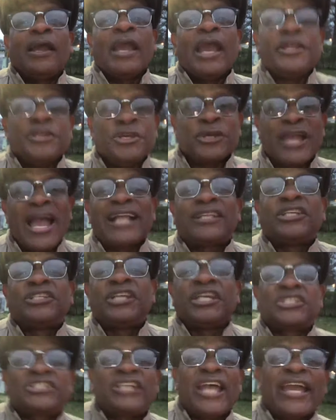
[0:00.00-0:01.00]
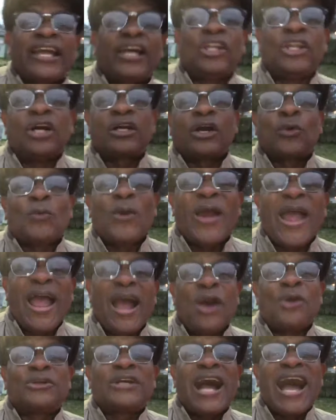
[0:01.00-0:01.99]
And you got to just take a look
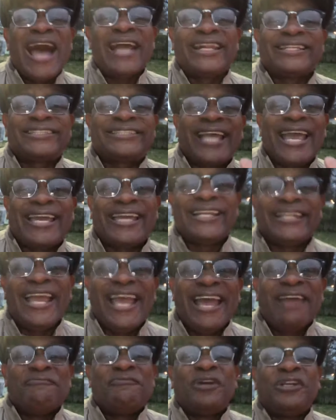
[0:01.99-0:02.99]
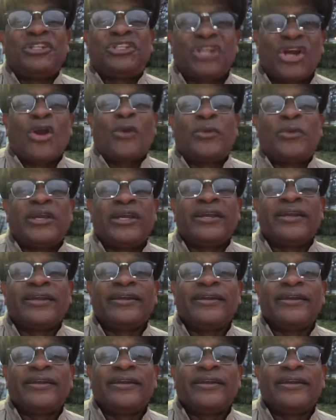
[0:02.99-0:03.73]
around. God is taking inventory.